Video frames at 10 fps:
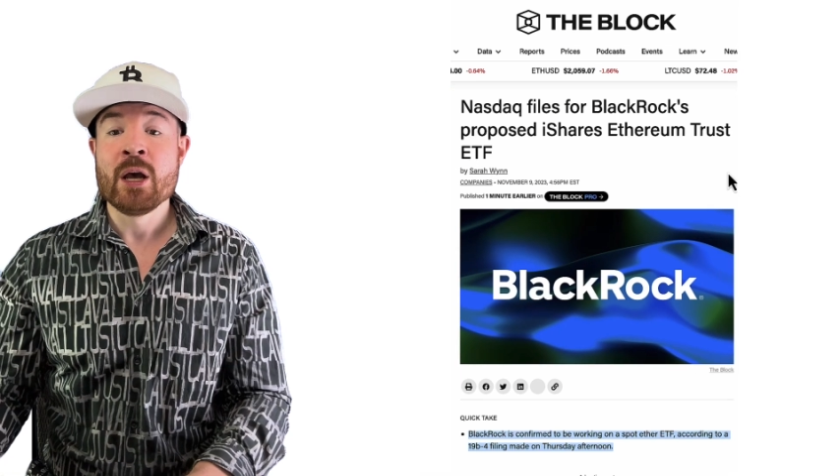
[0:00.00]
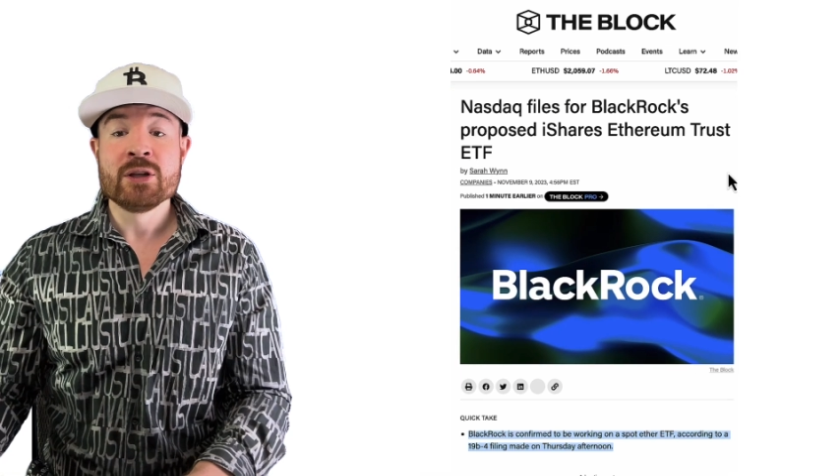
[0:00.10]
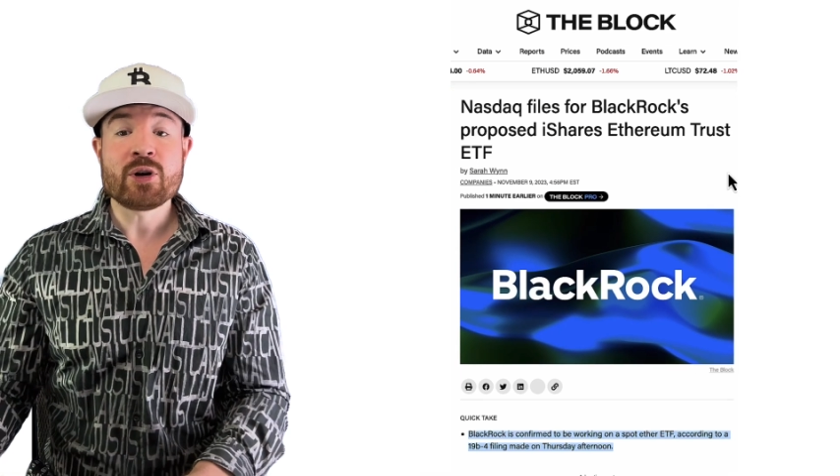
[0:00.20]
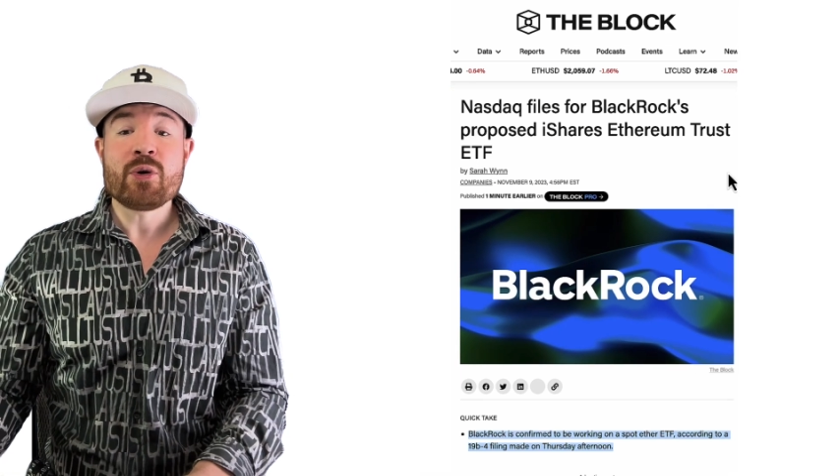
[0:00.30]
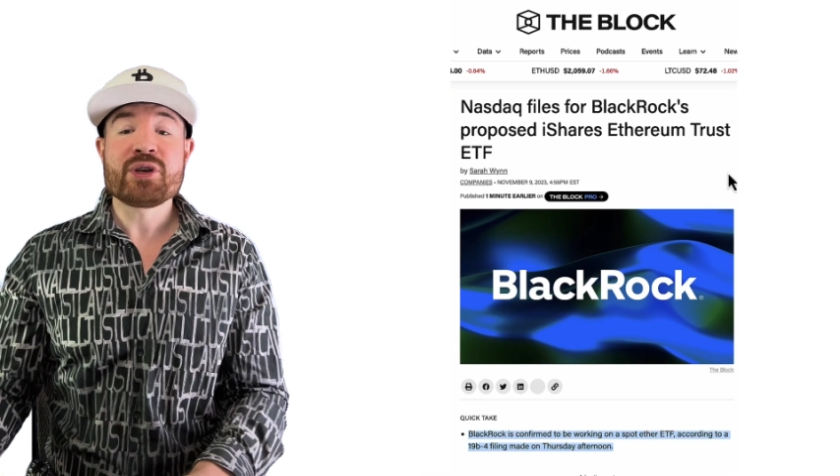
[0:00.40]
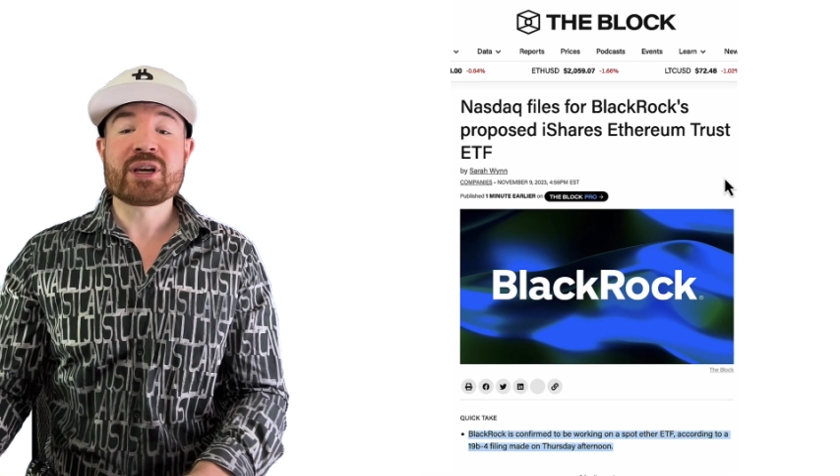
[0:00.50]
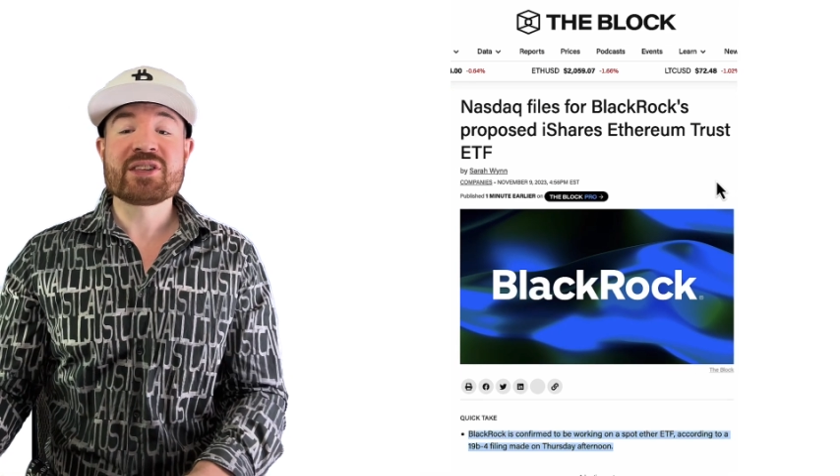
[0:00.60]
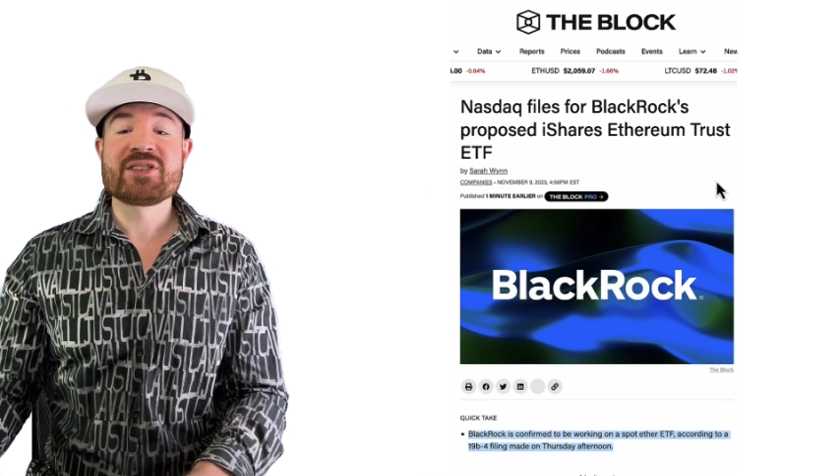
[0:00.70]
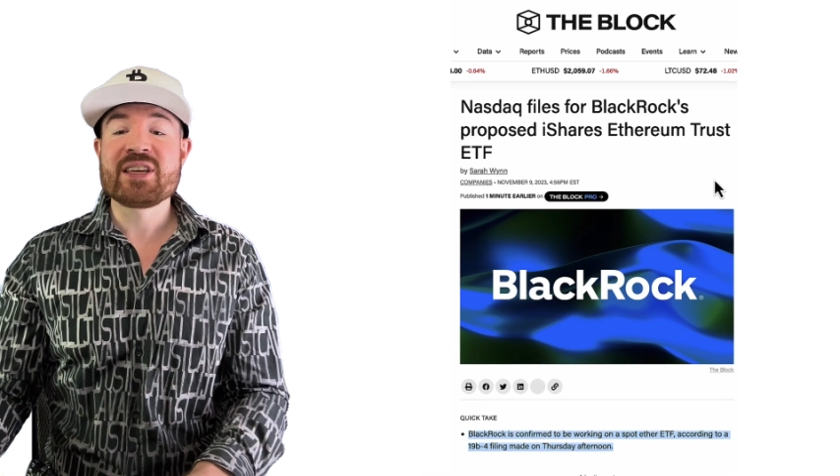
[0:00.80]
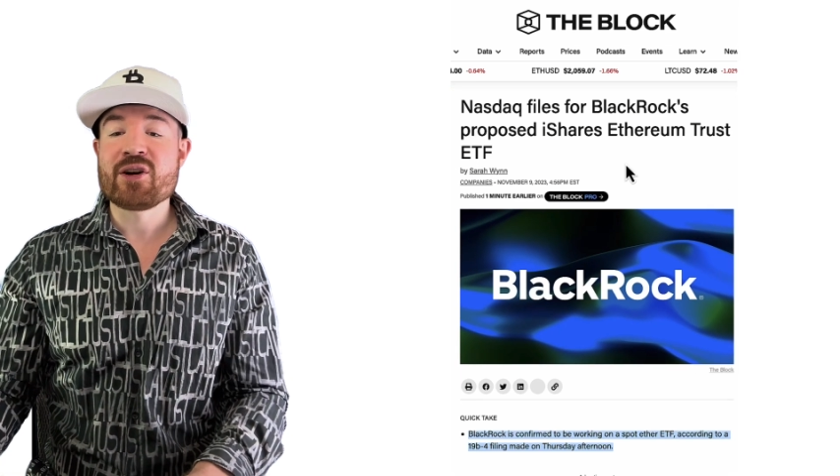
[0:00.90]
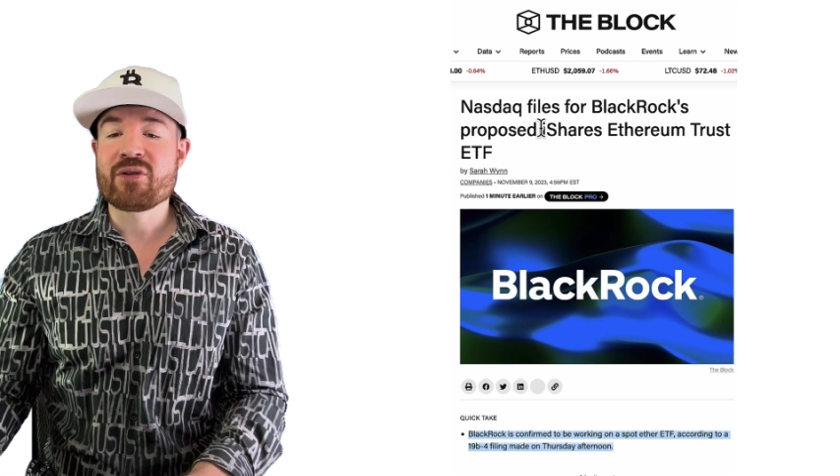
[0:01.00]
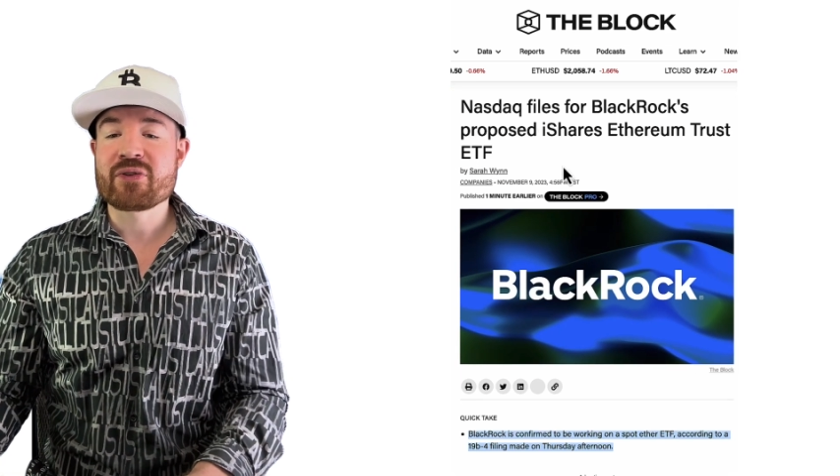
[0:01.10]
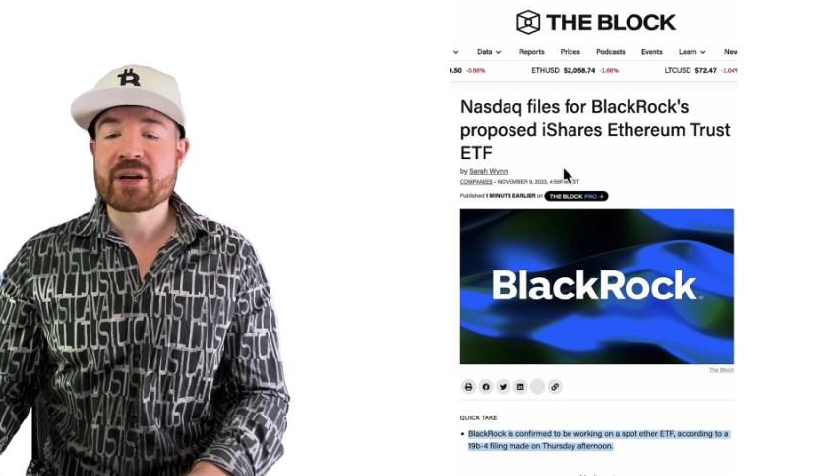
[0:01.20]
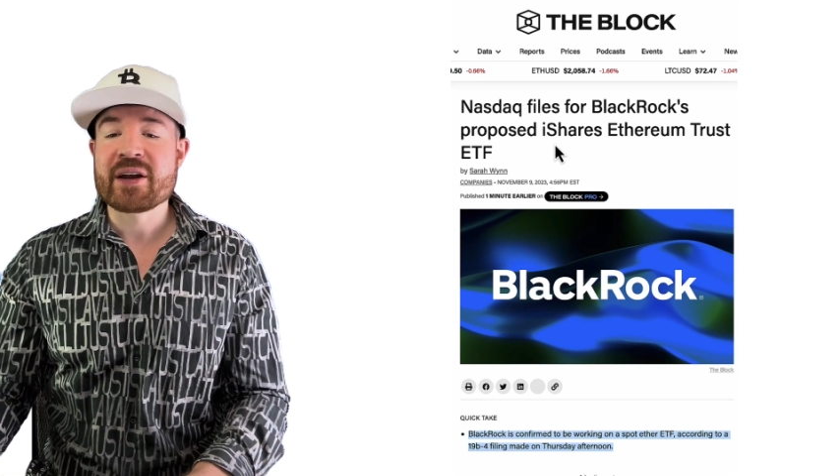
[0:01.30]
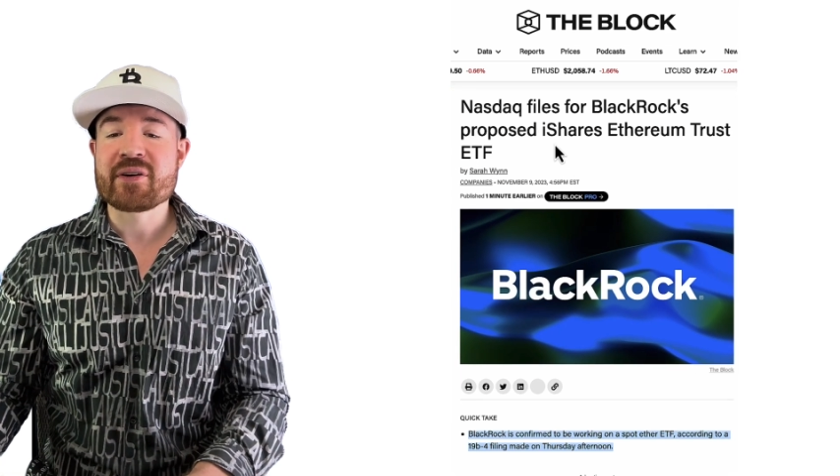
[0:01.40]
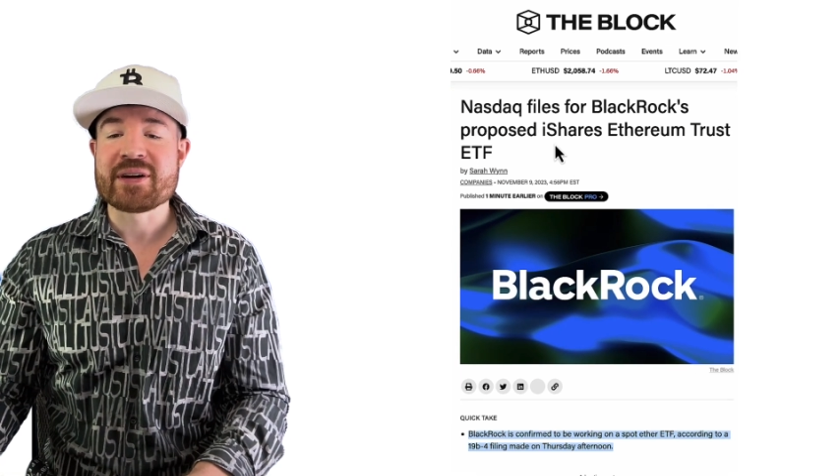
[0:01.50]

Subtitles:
So you can see over here,